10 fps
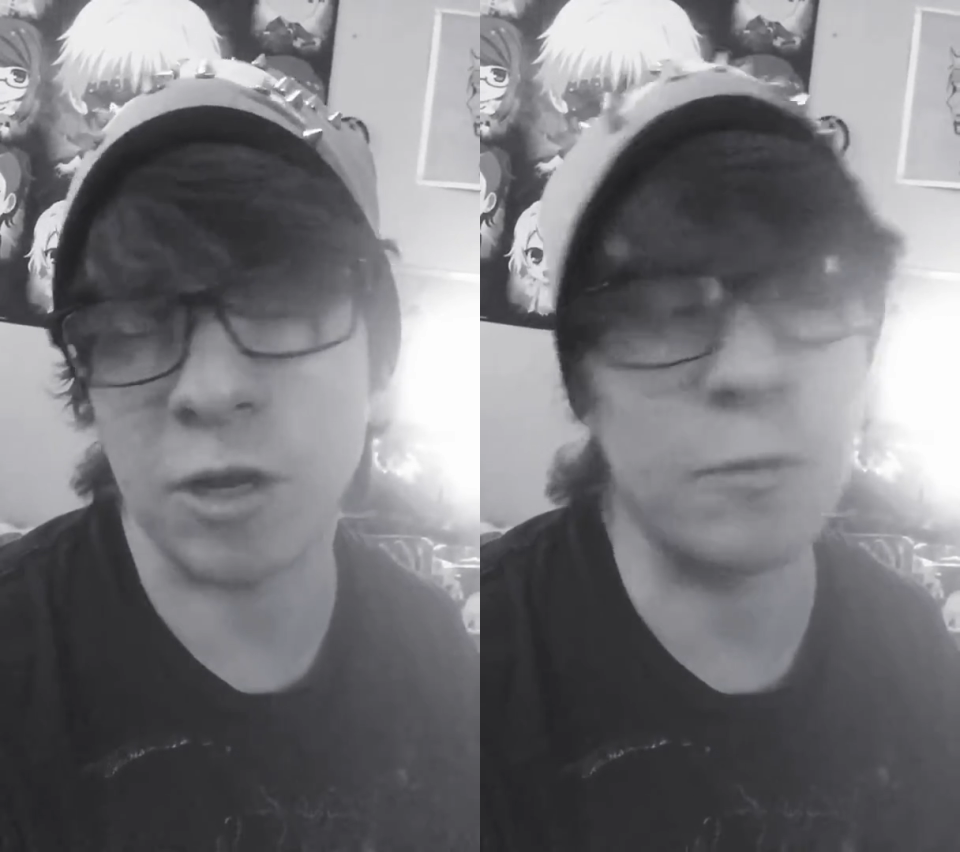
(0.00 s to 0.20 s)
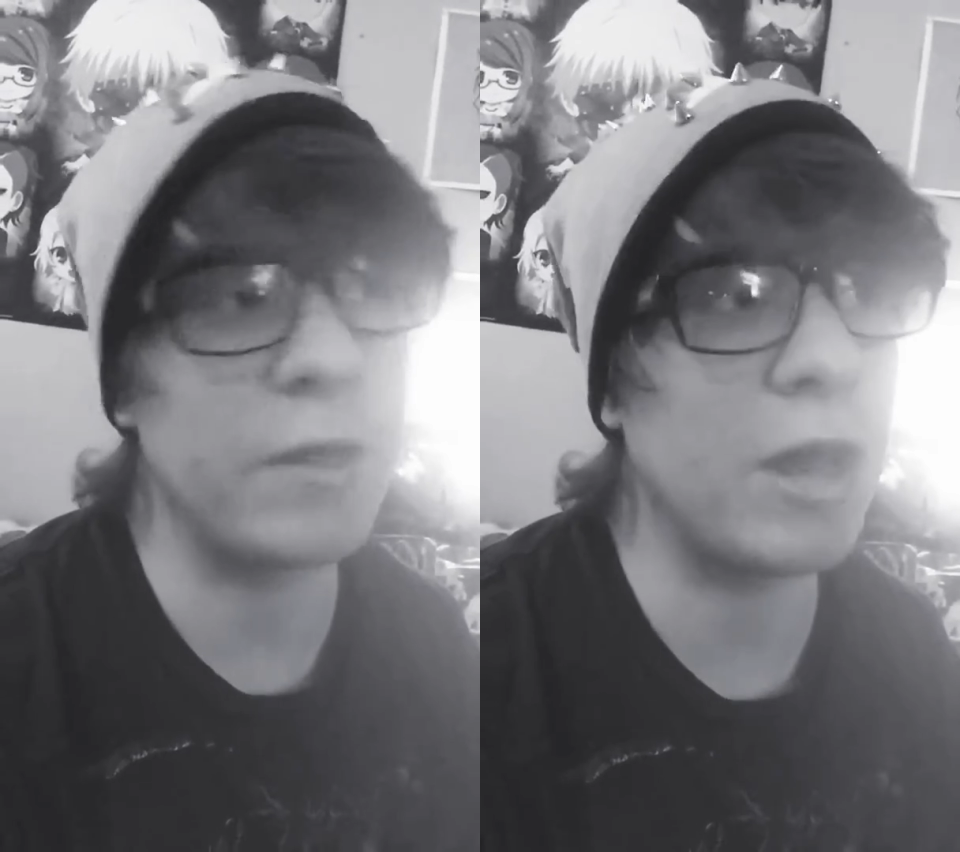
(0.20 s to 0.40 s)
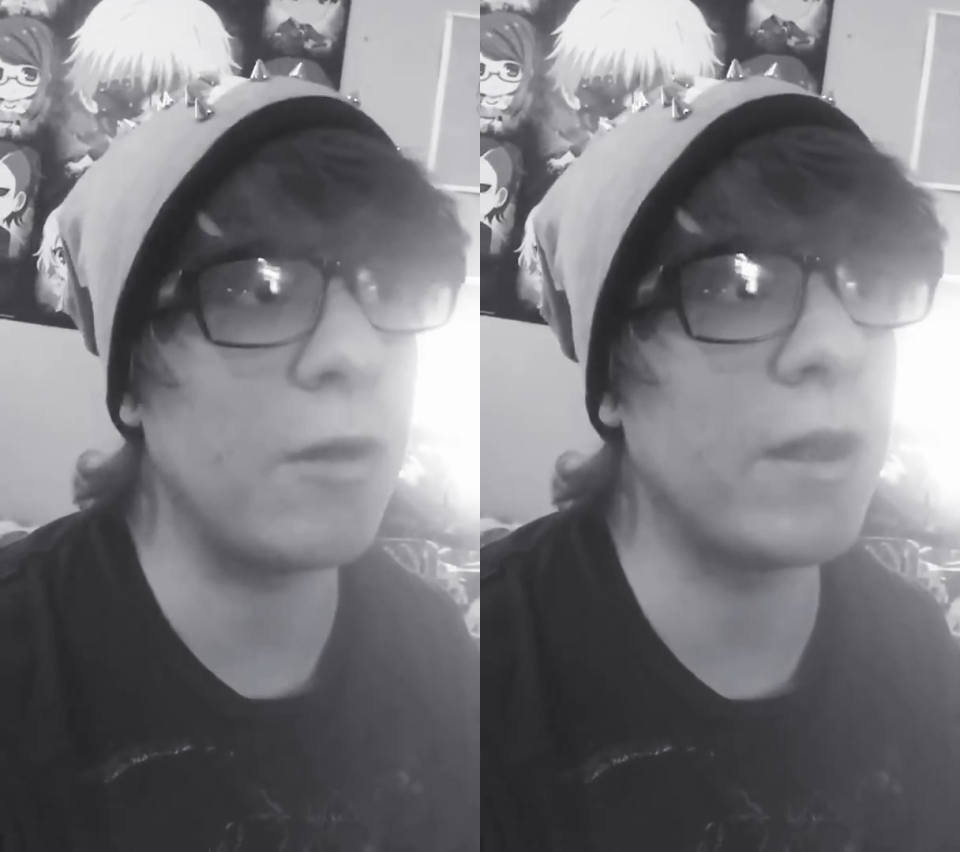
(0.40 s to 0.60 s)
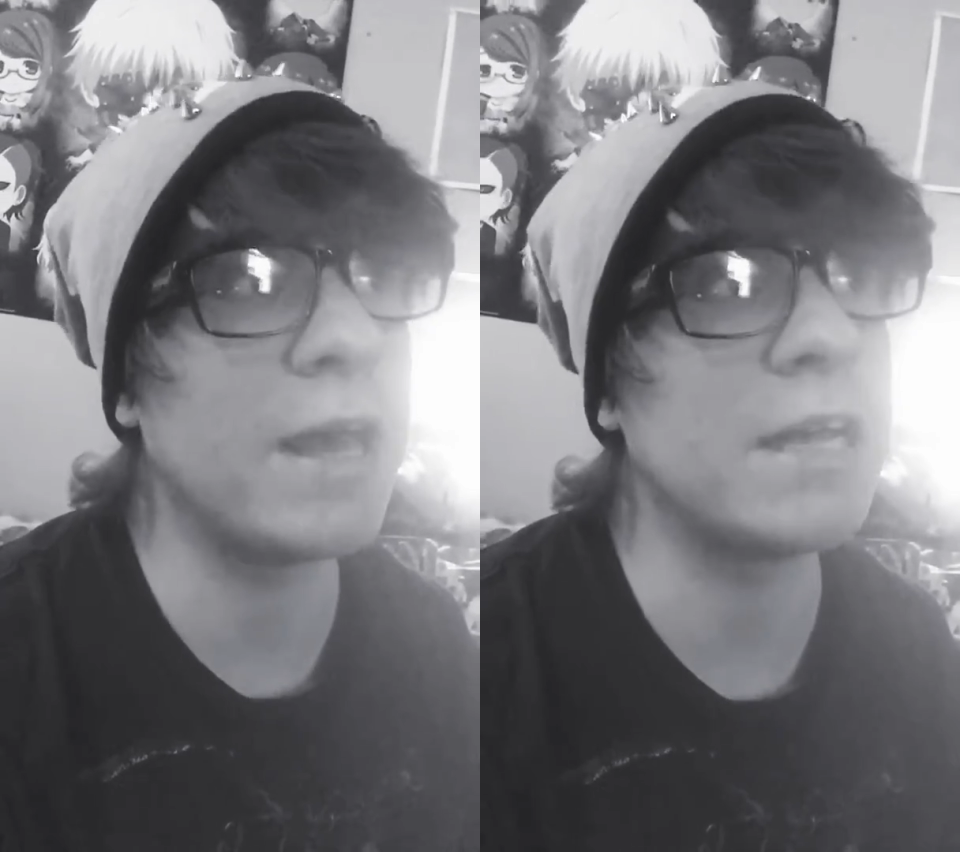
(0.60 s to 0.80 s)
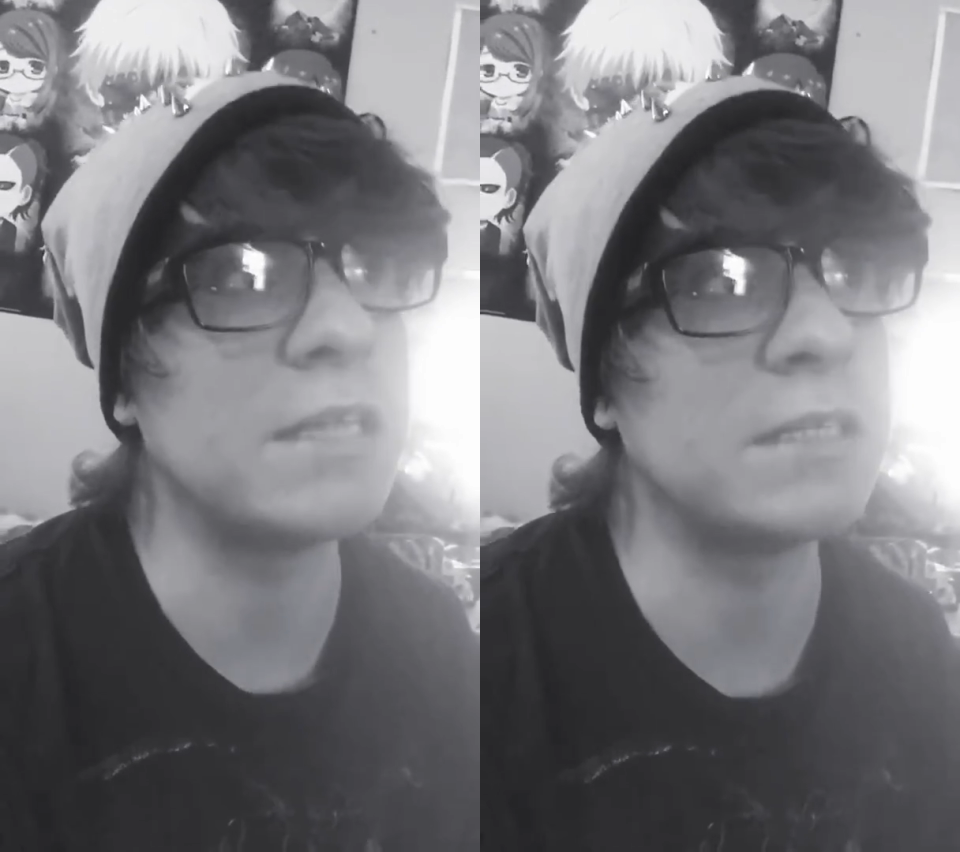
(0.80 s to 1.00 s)
I'm going to be going
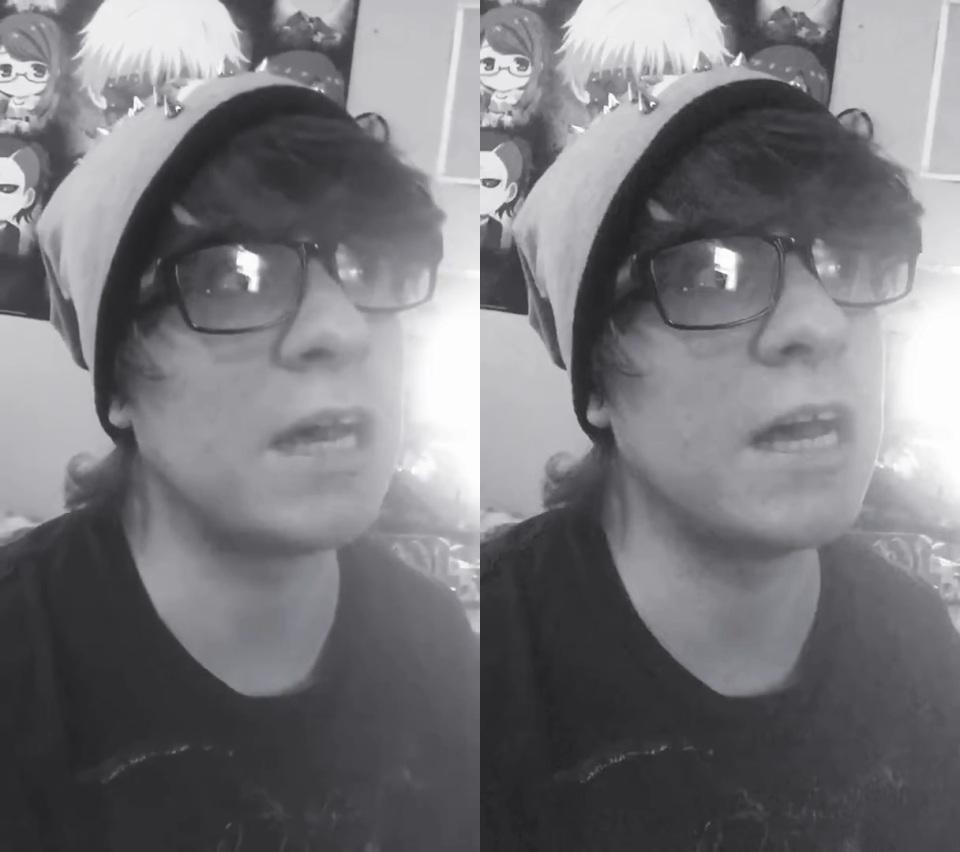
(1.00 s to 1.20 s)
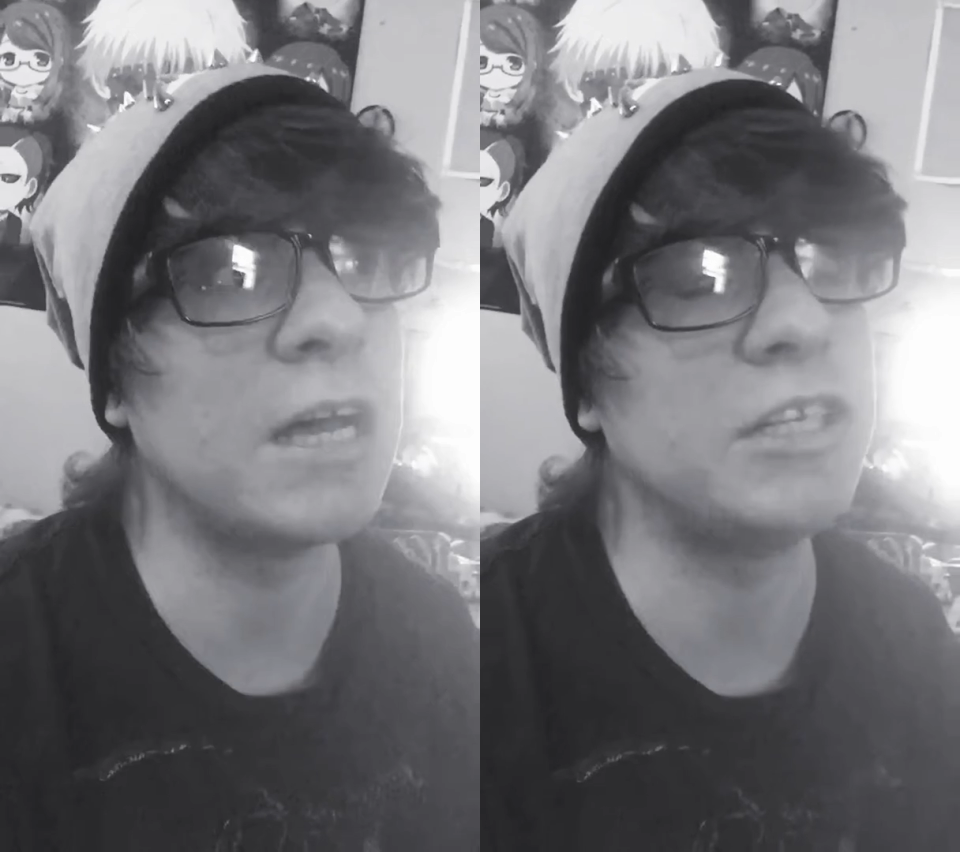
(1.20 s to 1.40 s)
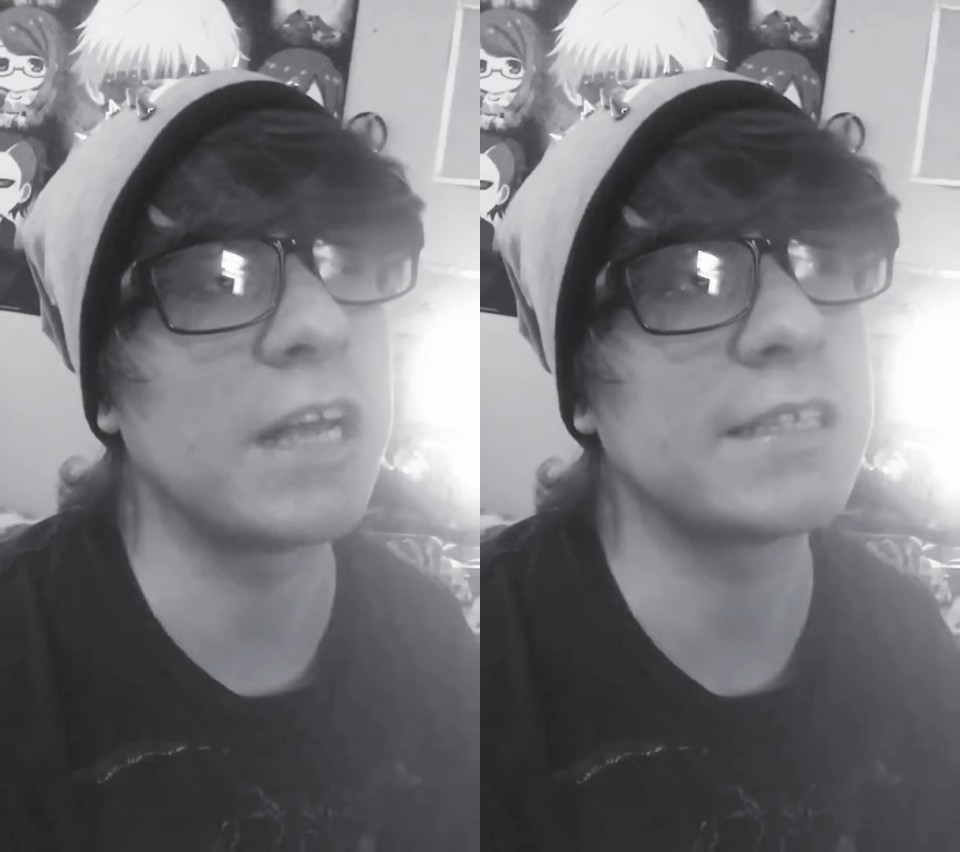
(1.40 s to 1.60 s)
as Jack